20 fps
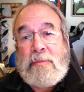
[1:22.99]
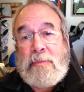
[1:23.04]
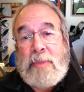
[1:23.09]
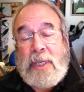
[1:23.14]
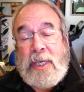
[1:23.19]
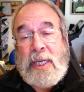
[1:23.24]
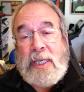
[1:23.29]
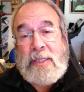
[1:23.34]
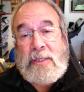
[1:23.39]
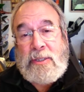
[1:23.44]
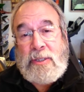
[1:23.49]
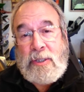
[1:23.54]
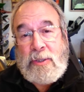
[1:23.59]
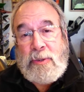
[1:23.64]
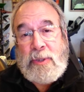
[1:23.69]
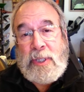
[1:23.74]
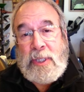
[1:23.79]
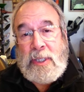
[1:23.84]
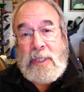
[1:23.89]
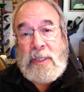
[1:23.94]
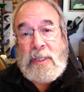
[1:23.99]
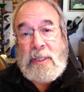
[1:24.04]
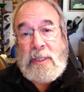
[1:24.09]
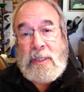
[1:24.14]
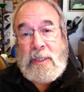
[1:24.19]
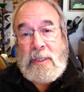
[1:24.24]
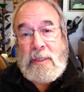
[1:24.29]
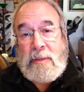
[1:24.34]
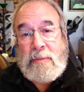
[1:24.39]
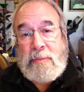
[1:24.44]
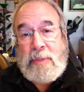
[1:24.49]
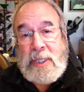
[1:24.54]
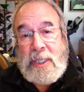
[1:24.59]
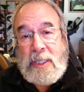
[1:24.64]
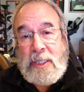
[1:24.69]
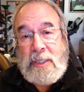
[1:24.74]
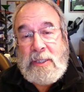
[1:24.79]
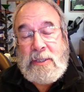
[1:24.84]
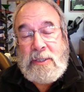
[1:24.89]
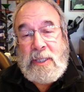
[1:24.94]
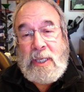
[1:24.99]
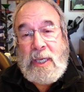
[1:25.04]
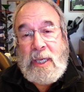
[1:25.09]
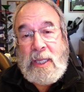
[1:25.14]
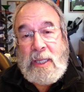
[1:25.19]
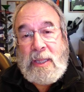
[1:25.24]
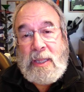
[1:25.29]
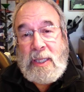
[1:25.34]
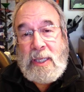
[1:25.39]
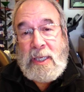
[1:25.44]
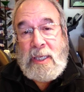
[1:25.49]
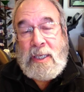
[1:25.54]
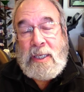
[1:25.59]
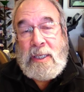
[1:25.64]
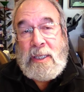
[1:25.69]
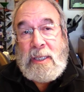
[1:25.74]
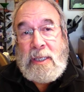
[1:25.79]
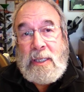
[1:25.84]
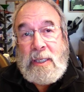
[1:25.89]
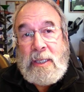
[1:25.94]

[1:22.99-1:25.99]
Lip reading: but I do it because I think